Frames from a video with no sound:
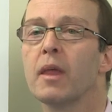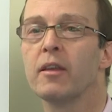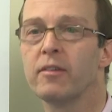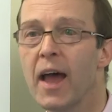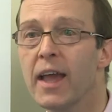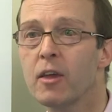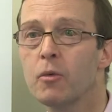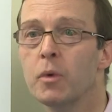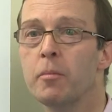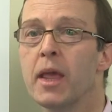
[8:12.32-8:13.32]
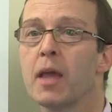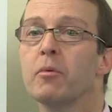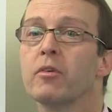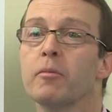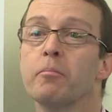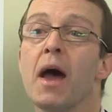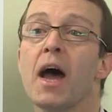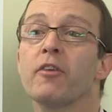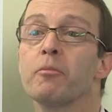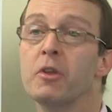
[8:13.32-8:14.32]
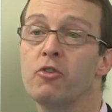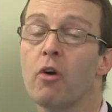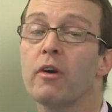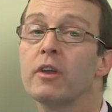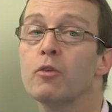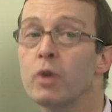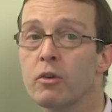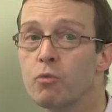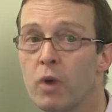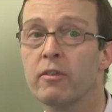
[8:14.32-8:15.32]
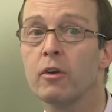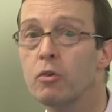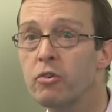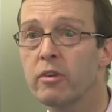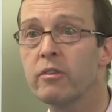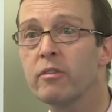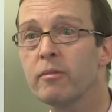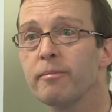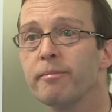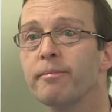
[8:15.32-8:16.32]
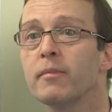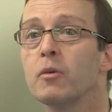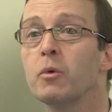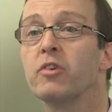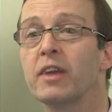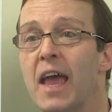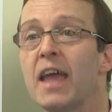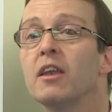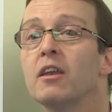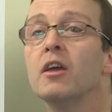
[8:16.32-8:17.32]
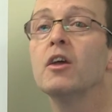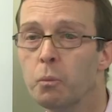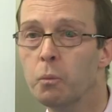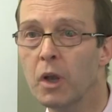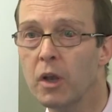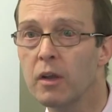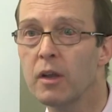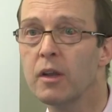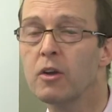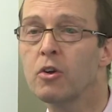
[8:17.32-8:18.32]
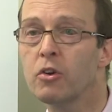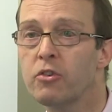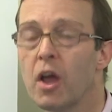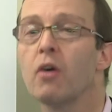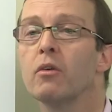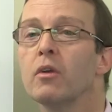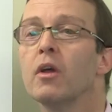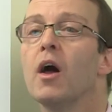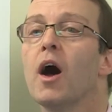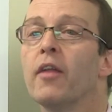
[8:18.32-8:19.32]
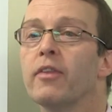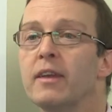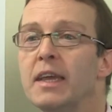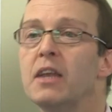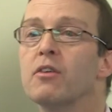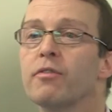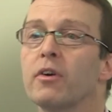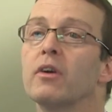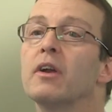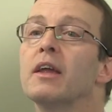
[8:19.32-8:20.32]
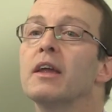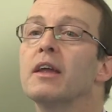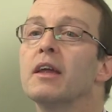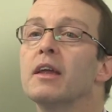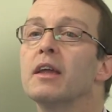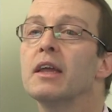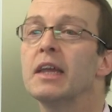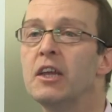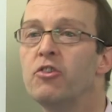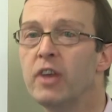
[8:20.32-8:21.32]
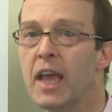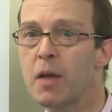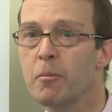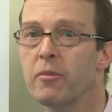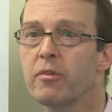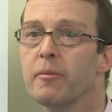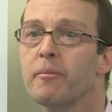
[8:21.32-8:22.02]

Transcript: A DAC will be able to pass majority written resolutions, which again will cut down on the need for EGMs.